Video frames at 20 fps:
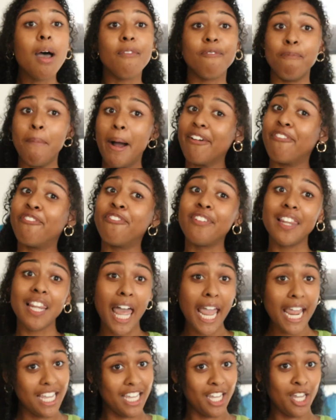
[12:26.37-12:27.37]
my
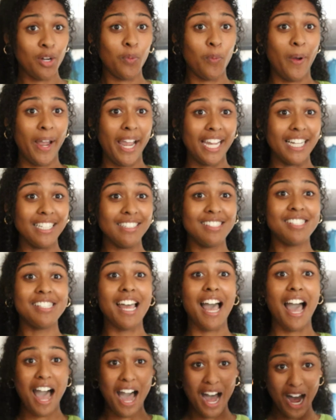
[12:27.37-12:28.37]
flight can wait,
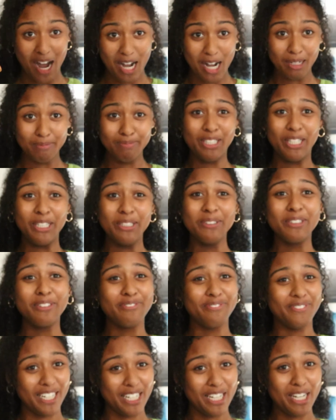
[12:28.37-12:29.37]
I'm doing a
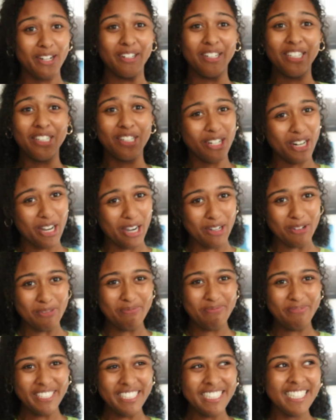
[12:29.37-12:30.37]
video on Nope.
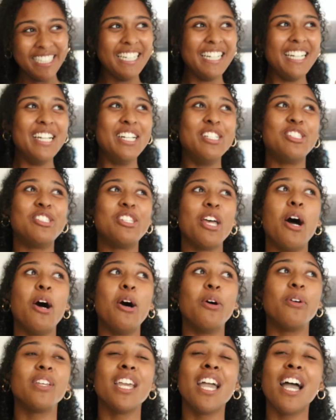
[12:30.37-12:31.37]

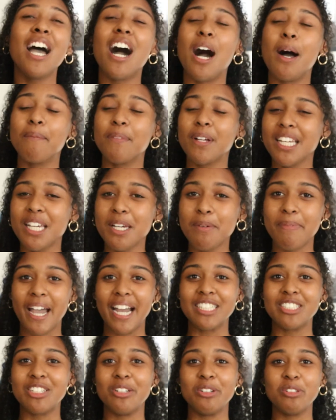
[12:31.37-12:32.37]
So yeah, I'm gonna get
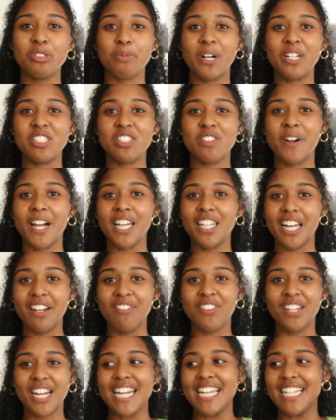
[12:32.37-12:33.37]
back to those parts of my
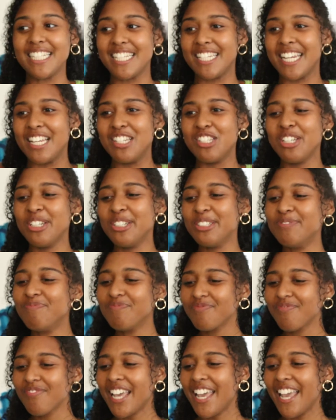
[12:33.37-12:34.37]
life that I need to tend to,
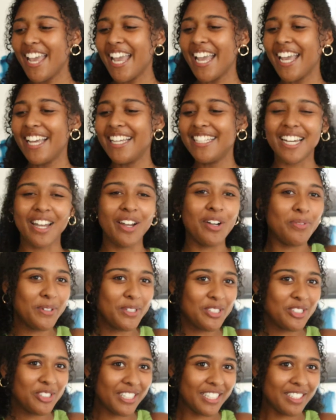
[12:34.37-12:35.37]
and I hope you
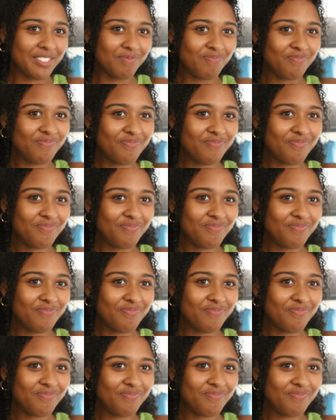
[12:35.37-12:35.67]
enjoy.